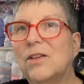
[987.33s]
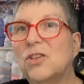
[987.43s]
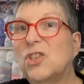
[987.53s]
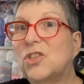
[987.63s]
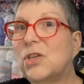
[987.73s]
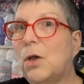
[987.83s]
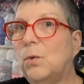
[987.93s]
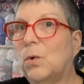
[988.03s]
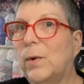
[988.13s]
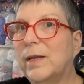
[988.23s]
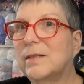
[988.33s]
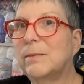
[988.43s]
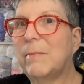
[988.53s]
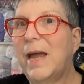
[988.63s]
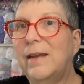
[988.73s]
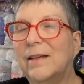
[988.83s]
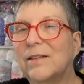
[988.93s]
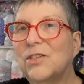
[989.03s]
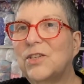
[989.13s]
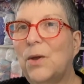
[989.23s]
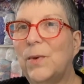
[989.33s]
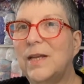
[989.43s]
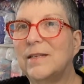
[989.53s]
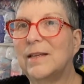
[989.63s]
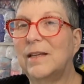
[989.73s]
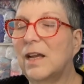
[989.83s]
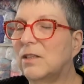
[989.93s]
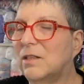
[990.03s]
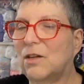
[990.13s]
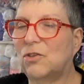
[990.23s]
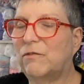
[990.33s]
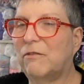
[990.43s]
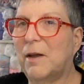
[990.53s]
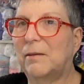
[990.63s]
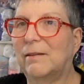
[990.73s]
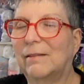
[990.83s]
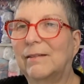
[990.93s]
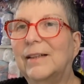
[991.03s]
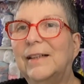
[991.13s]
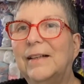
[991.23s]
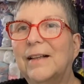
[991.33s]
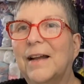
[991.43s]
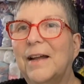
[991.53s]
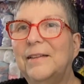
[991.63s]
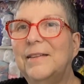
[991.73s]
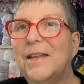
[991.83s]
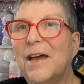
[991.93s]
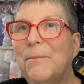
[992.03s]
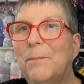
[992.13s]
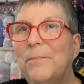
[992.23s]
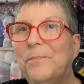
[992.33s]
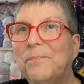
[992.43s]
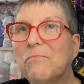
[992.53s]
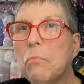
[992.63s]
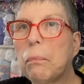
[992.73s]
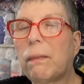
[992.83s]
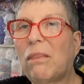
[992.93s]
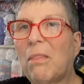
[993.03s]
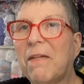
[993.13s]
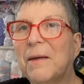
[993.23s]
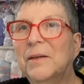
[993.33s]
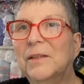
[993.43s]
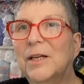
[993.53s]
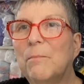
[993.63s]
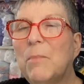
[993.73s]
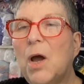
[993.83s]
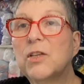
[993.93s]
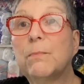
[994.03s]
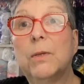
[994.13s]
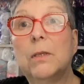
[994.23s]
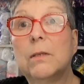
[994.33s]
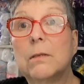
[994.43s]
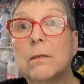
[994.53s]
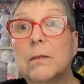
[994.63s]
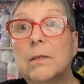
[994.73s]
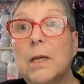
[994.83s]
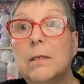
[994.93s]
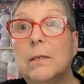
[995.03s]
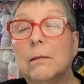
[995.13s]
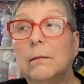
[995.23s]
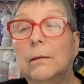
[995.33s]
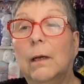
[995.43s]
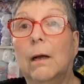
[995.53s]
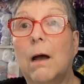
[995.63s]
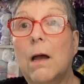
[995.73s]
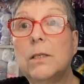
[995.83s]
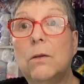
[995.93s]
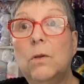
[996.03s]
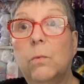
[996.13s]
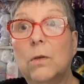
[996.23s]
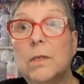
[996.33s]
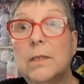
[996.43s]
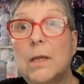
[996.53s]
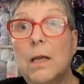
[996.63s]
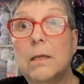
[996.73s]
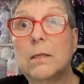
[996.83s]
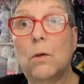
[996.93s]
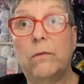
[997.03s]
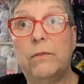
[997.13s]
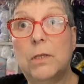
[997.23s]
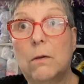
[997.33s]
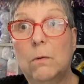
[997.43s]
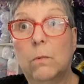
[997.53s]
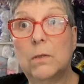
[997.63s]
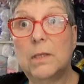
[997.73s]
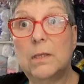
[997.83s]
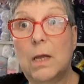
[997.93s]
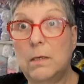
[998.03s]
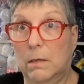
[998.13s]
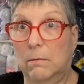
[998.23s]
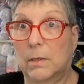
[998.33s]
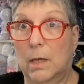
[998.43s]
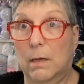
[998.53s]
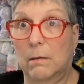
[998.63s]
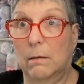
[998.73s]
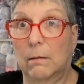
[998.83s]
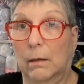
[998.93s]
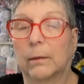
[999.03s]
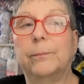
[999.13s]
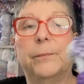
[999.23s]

so quick to make and so easy and such fun. And my husband said, I don't know what to say. So if you don't know what to say, don't say anything.